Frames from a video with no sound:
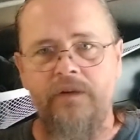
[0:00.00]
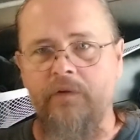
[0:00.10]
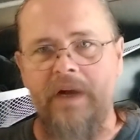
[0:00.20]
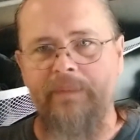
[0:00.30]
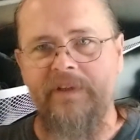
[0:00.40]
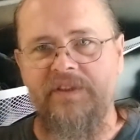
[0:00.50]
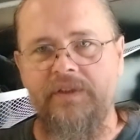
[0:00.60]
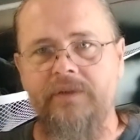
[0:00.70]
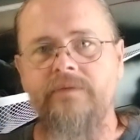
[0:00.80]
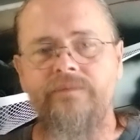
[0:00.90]
crappy
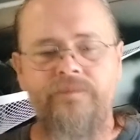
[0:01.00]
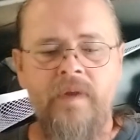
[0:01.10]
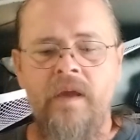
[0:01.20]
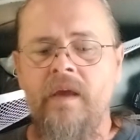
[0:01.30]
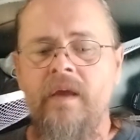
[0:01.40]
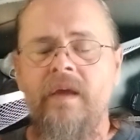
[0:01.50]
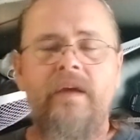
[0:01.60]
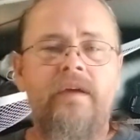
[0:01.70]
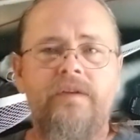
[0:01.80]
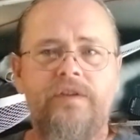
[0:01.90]
seal.
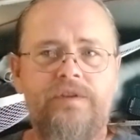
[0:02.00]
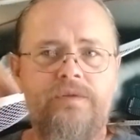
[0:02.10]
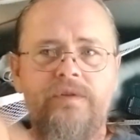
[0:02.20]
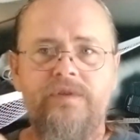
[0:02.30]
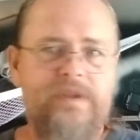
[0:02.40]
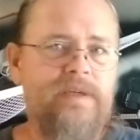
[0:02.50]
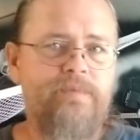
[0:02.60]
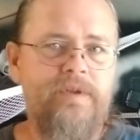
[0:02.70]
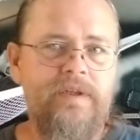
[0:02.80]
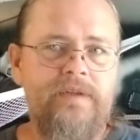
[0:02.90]
The screws they
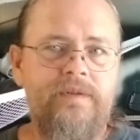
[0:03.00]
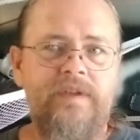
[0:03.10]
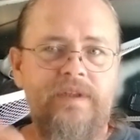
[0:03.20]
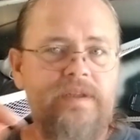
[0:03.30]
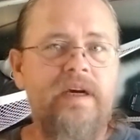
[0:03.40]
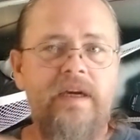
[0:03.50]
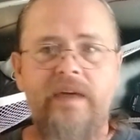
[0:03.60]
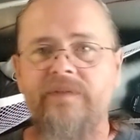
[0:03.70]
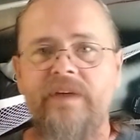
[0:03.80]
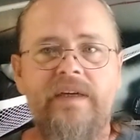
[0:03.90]
put in did not
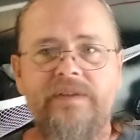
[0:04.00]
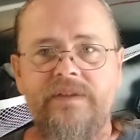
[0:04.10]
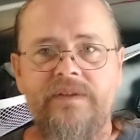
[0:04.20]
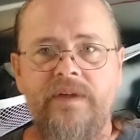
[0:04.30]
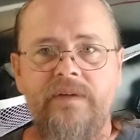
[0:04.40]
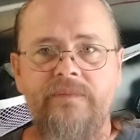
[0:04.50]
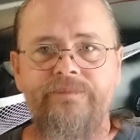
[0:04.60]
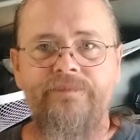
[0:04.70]
have gaskets on them.